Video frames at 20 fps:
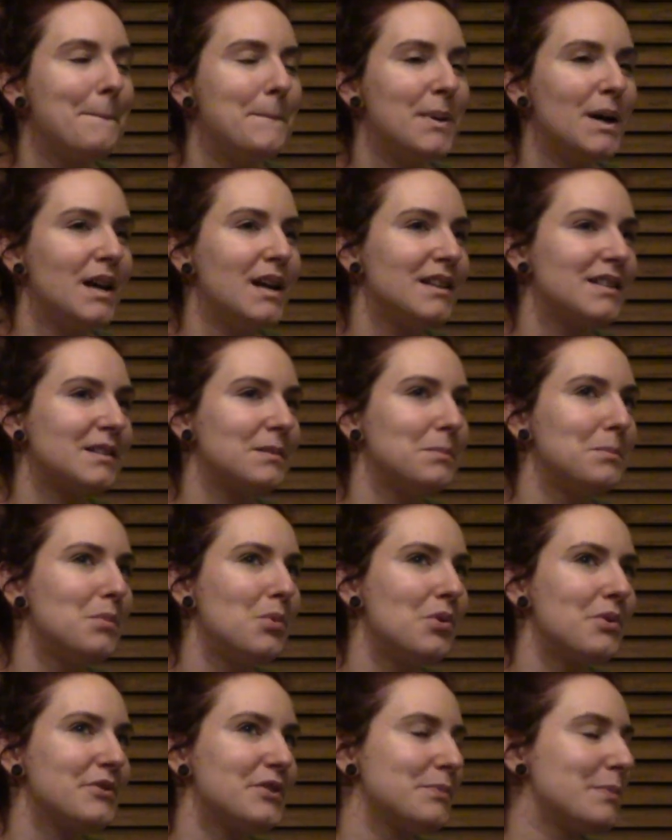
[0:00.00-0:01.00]
but
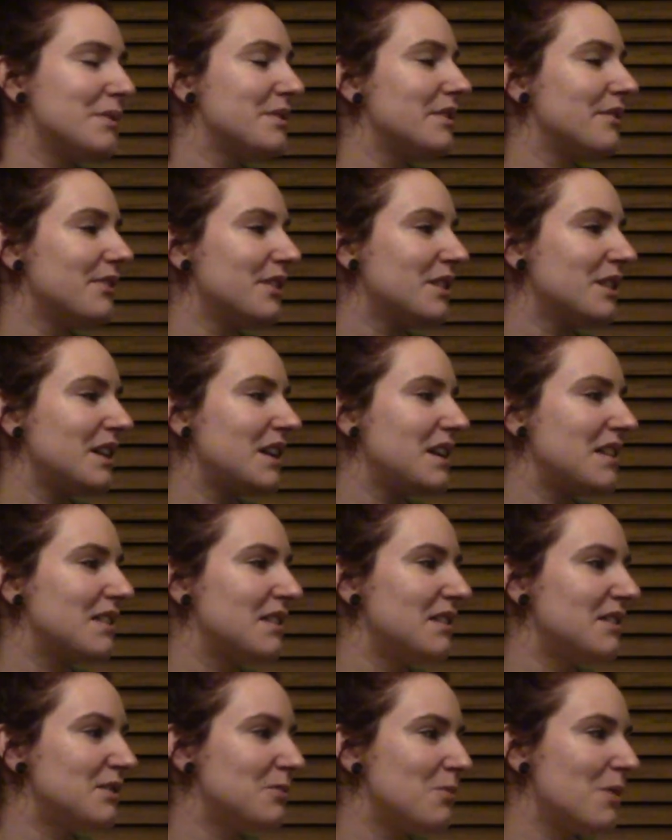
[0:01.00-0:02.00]
more specifically,
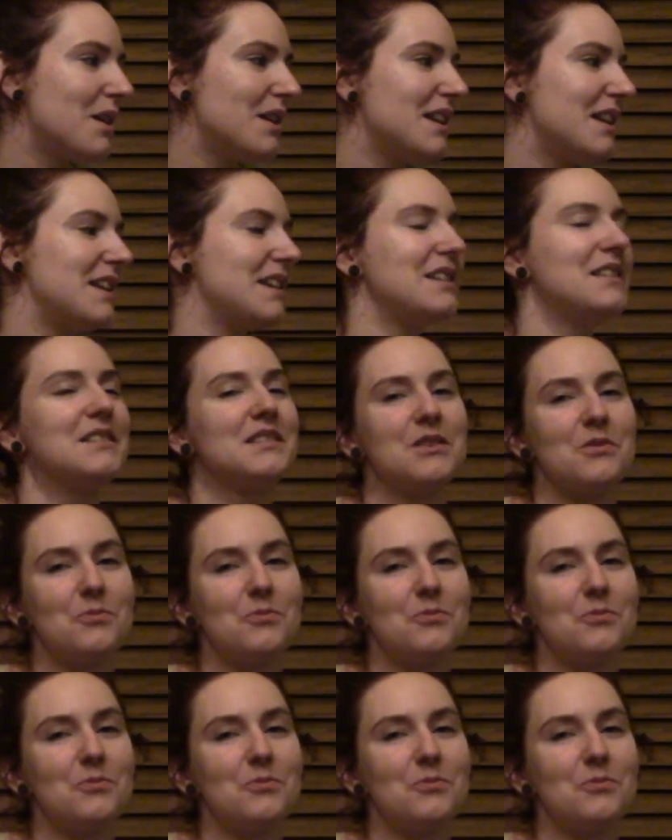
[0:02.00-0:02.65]
this one is